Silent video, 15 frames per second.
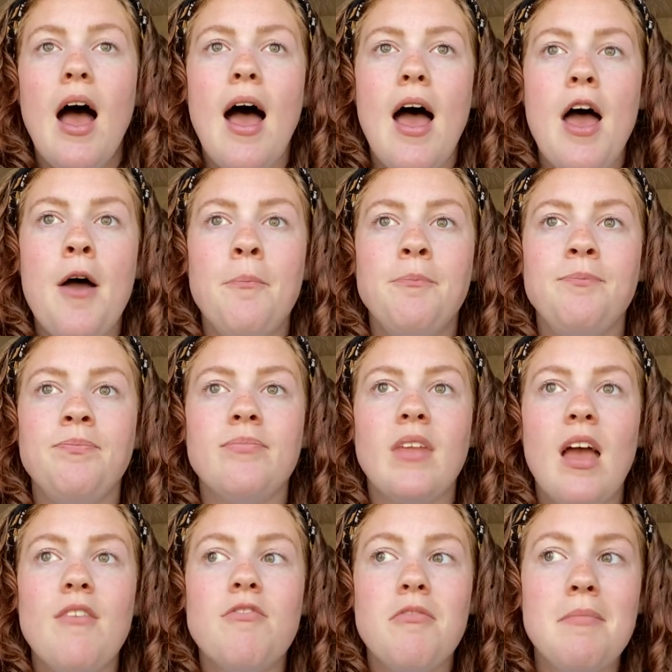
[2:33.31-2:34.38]
And
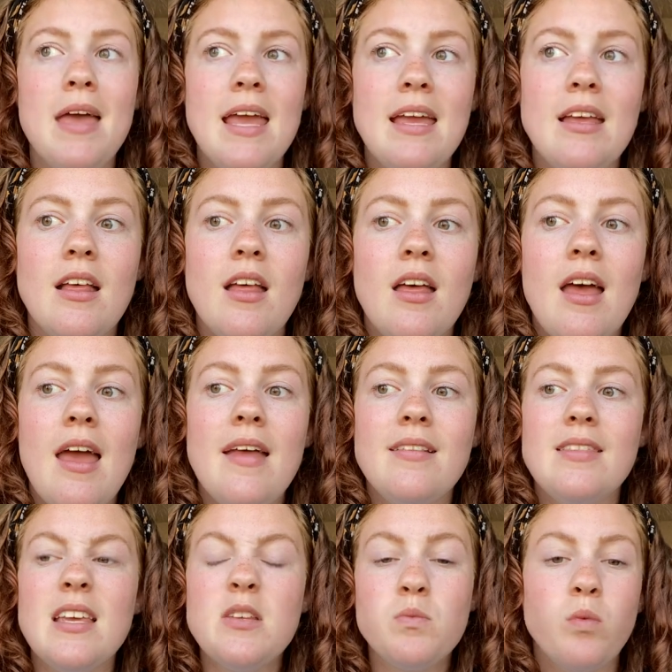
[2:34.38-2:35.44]
for me,
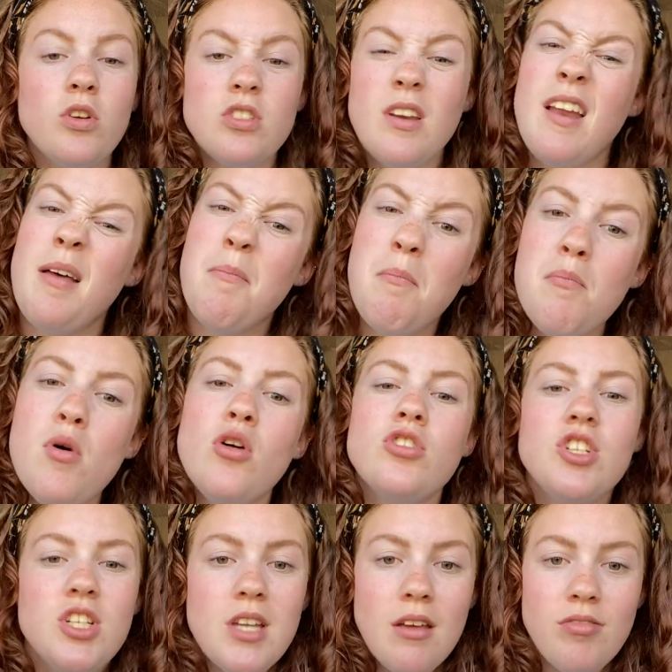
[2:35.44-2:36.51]
this wasn't
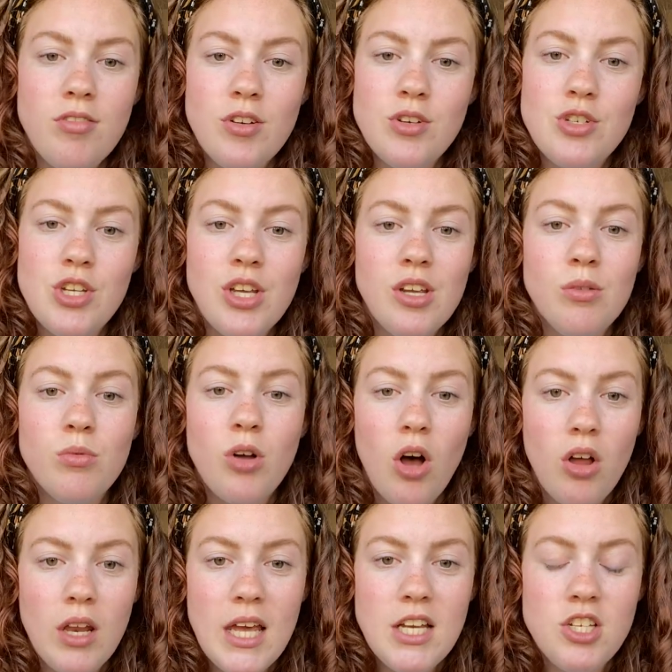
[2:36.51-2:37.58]
much different to
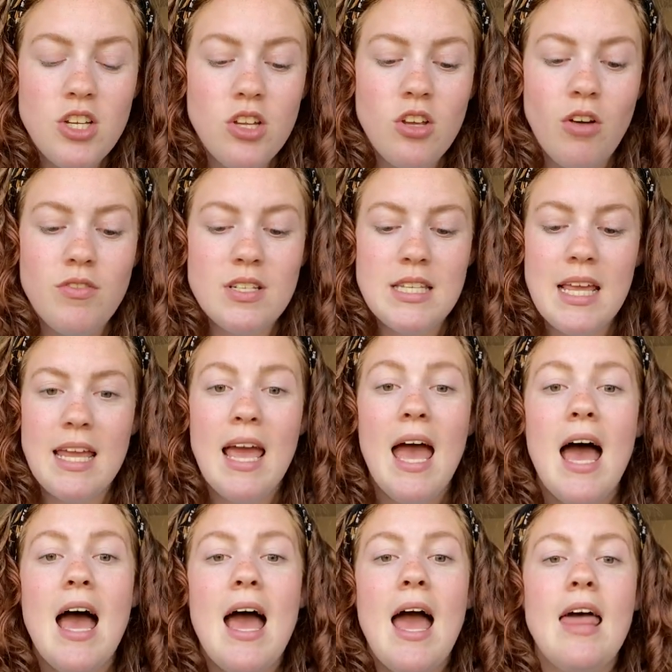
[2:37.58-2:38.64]
college. Obviously,
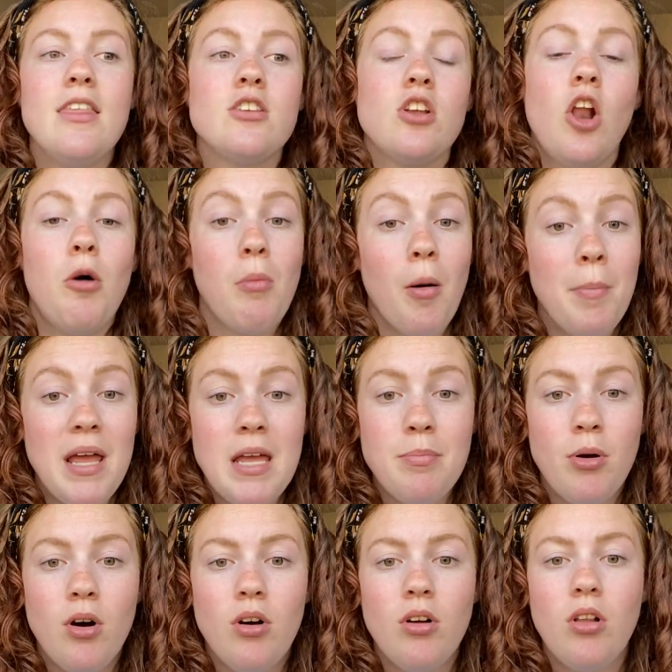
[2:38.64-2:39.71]
there's a lot more
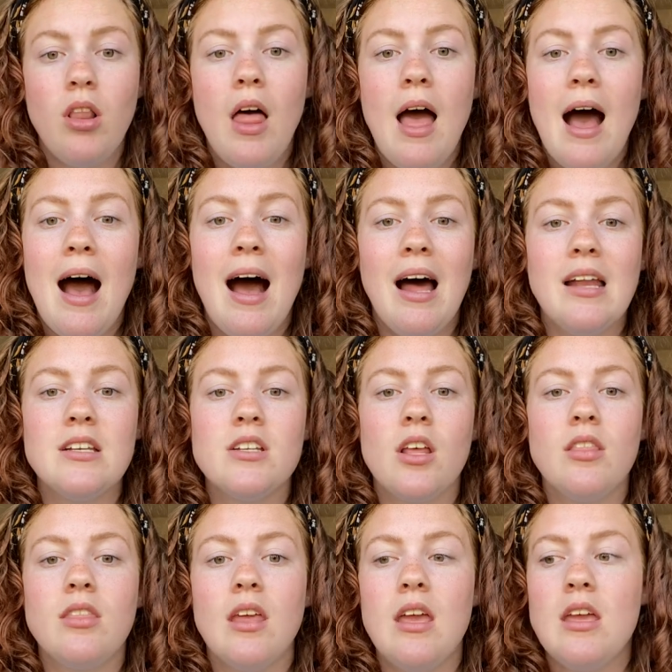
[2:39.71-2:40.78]
people and
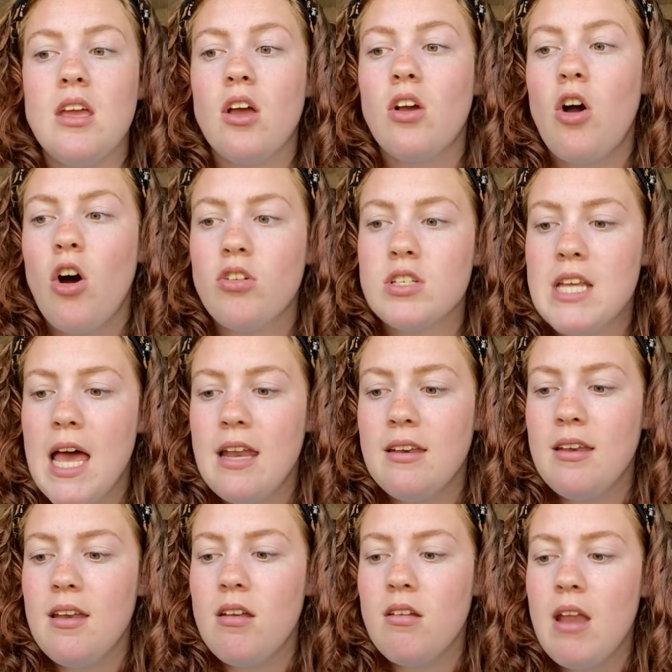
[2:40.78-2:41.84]
the
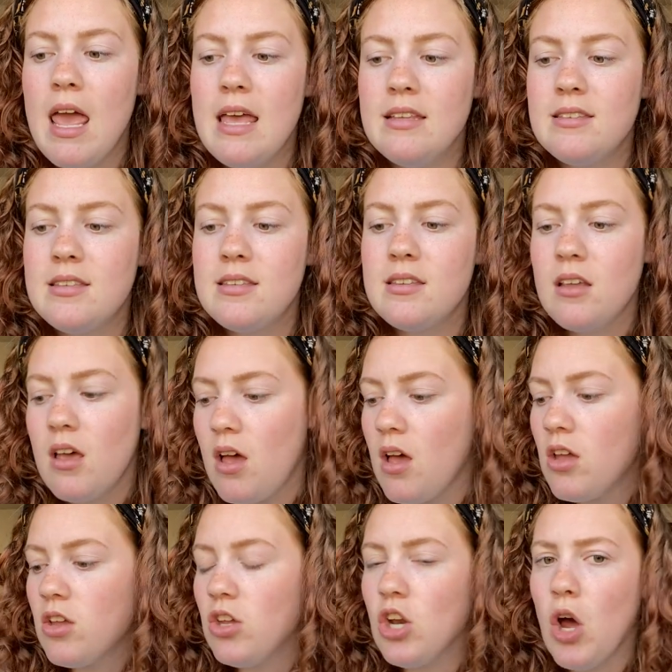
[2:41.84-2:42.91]
content is,
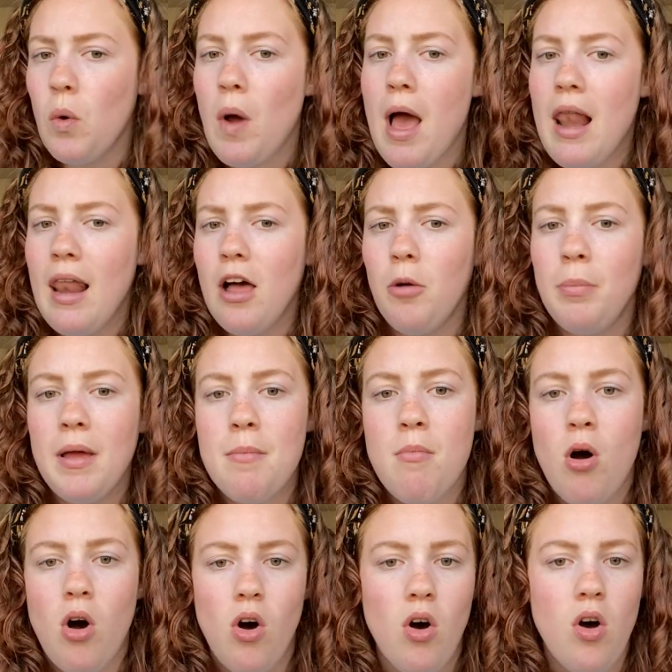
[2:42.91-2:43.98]
you know, a little bit
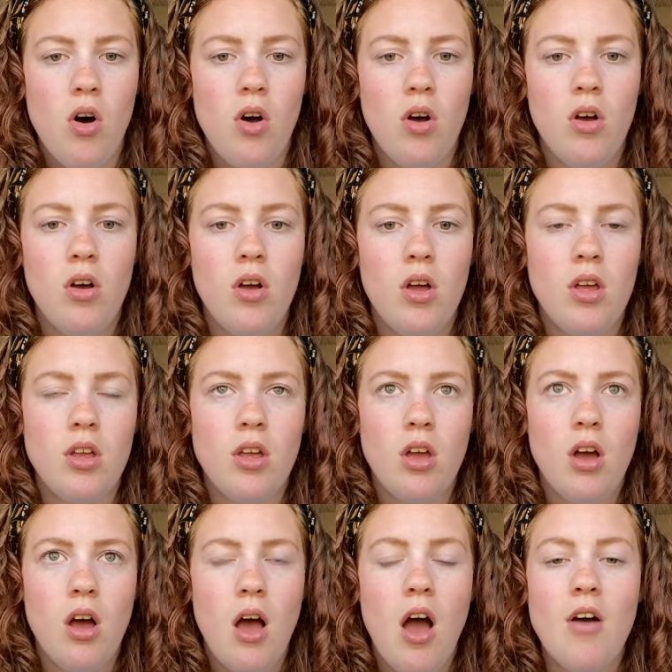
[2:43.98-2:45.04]
more
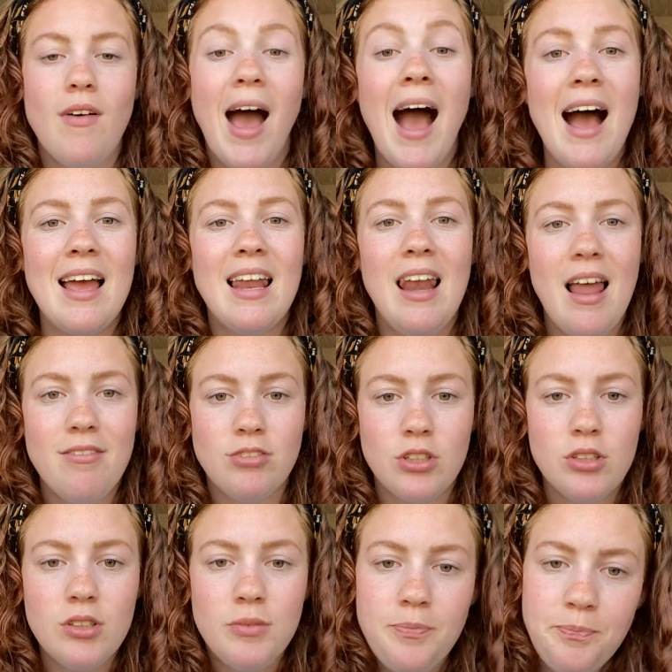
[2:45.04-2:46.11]
of a higher
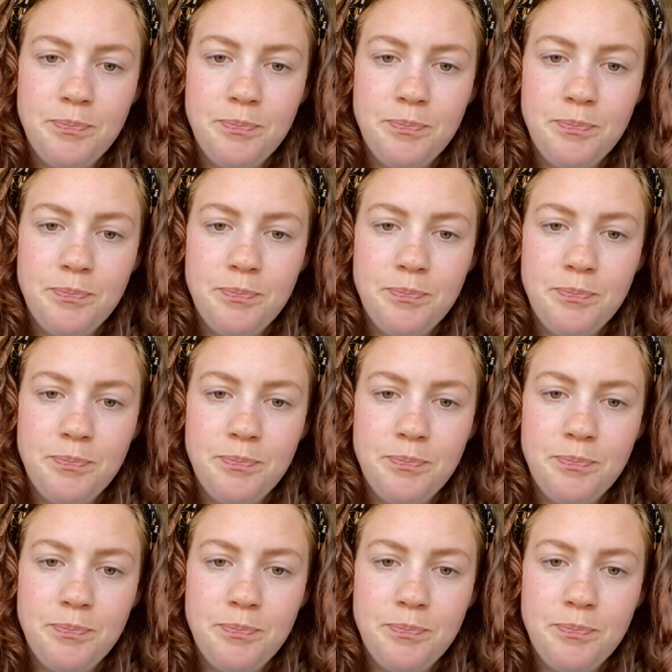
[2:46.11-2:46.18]
level.